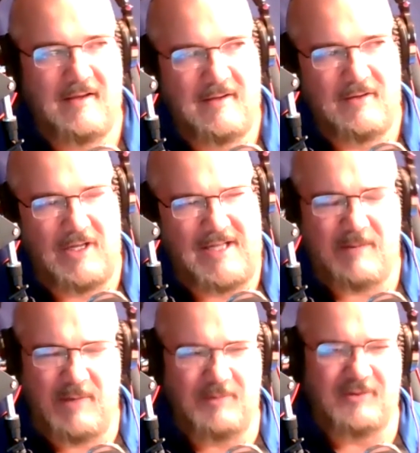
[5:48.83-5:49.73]
you know, a lot
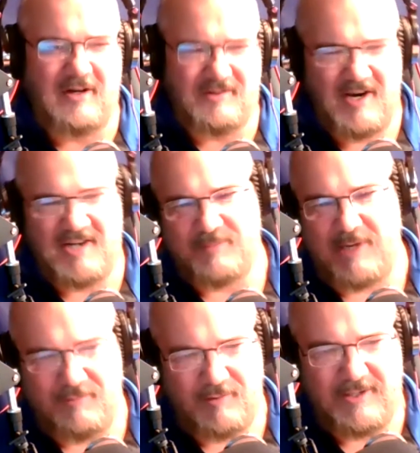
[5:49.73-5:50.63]
of people talk trash
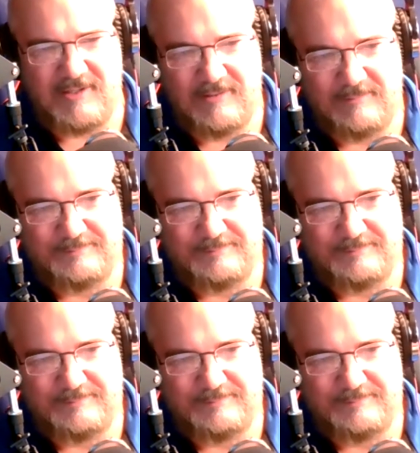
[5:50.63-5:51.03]
about Frank.